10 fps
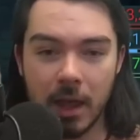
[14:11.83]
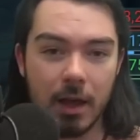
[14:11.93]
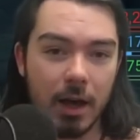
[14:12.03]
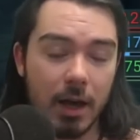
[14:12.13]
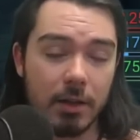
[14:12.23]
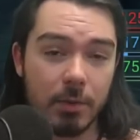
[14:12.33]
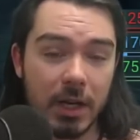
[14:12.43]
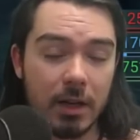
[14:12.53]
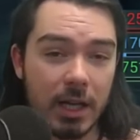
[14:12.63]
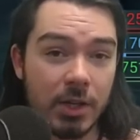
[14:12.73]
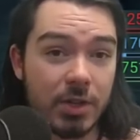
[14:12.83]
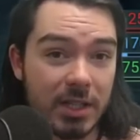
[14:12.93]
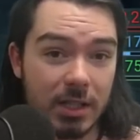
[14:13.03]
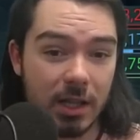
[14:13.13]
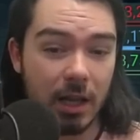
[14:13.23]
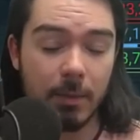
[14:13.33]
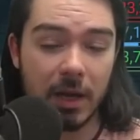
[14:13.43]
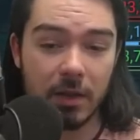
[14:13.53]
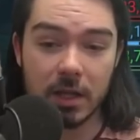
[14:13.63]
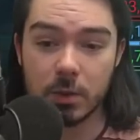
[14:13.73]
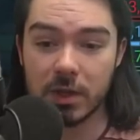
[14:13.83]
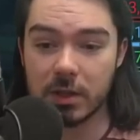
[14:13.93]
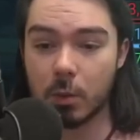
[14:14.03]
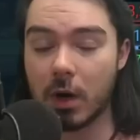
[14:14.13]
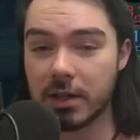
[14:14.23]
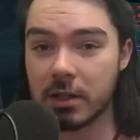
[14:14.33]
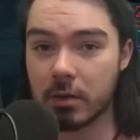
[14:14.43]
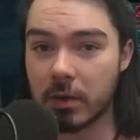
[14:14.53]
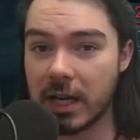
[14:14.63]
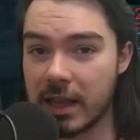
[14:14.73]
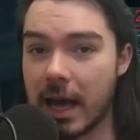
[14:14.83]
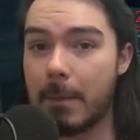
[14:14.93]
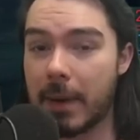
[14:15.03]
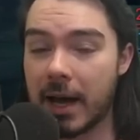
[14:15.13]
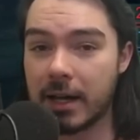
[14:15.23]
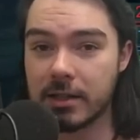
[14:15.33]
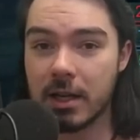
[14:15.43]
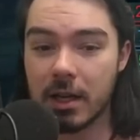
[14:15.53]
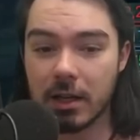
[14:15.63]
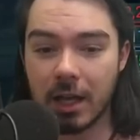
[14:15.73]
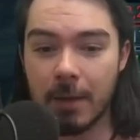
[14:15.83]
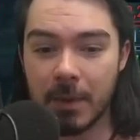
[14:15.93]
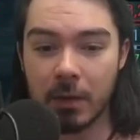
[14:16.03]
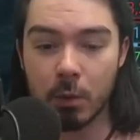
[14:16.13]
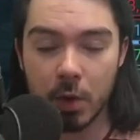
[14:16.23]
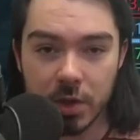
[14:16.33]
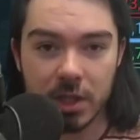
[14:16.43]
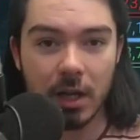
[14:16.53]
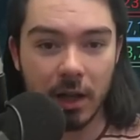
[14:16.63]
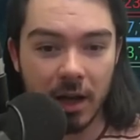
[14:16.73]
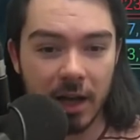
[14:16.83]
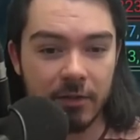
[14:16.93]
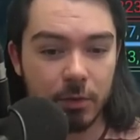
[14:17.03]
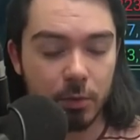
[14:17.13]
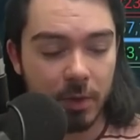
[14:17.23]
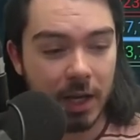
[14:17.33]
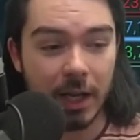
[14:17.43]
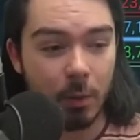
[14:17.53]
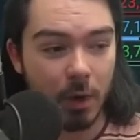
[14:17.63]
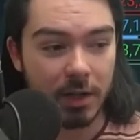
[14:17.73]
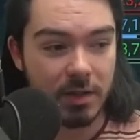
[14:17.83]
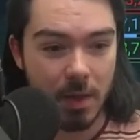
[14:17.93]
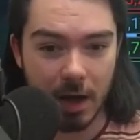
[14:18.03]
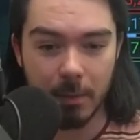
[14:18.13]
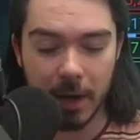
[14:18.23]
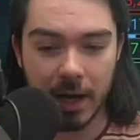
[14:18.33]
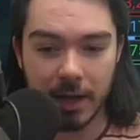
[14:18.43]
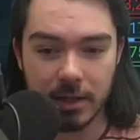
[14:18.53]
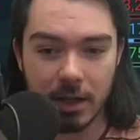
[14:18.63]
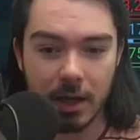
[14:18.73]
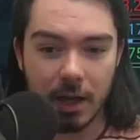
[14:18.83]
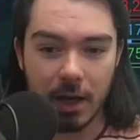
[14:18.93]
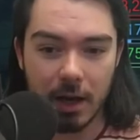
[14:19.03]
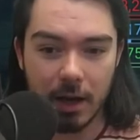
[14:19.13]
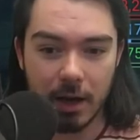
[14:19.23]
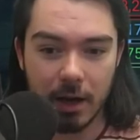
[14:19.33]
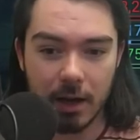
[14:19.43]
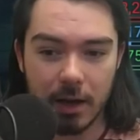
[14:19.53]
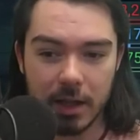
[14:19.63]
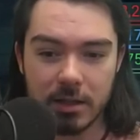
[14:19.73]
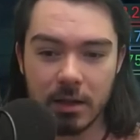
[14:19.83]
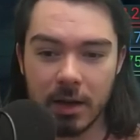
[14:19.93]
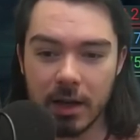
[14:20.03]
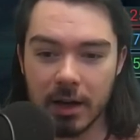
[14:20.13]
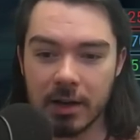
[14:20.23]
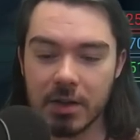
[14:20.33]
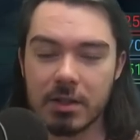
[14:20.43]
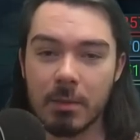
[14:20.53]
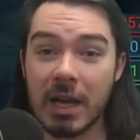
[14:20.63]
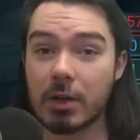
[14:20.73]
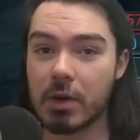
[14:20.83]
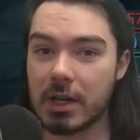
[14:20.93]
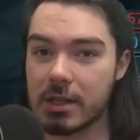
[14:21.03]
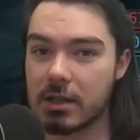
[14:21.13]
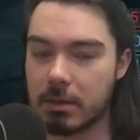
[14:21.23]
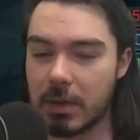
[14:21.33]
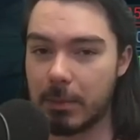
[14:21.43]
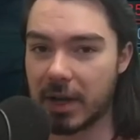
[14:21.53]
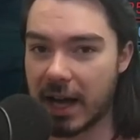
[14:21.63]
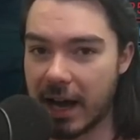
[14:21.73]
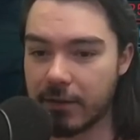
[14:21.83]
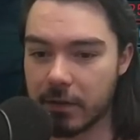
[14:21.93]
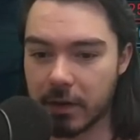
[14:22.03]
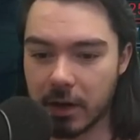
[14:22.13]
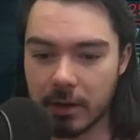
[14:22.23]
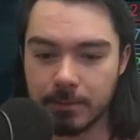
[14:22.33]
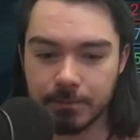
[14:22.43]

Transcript: Uh, the really interesting thing about this was it wasn't really that bad. Keeping Wuji alive really wasn't that bad. Uh, it's not. I know it's the main criticism people have of her